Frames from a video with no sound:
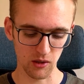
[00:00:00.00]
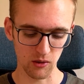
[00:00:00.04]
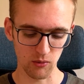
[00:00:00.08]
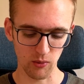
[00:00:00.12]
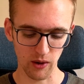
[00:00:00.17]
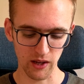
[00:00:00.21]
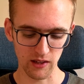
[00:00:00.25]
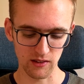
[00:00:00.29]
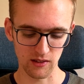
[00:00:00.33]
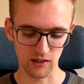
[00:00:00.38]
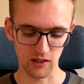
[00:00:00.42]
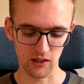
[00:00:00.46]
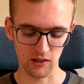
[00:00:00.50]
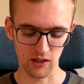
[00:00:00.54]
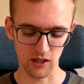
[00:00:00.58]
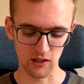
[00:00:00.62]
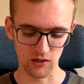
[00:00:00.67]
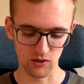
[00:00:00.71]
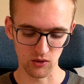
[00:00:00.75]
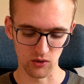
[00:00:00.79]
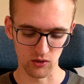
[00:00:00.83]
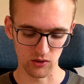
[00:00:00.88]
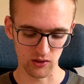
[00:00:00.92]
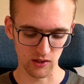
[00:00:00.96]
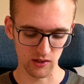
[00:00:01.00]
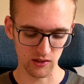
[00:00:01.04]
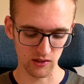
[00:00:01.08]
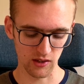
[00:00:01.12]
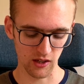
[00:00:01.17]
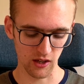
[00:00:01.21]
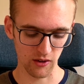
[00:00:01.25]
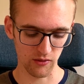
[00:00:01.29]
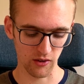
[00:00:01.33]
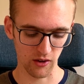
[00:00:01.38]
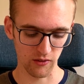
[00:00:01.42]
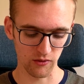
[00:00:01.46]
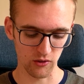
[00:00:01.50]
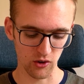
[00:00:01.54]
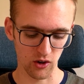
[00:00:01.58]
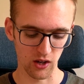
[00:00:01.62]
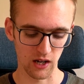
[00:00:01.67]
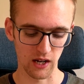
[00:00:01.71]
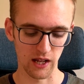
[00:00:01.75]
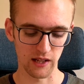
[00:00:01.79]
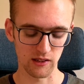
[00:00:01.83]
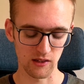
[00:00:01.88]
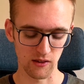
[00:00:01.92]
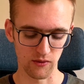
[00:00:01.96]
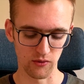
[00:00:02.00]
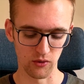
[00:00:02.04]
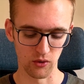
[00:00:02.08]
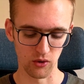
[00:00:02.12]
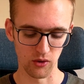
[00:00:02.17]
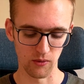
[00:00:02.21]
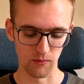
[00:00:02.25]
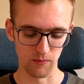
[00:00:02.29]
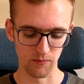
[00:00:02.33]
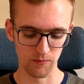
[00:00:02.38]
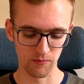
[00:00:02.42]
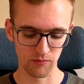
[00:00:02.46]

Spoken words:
waiting at their door to see if I've got a letter for them.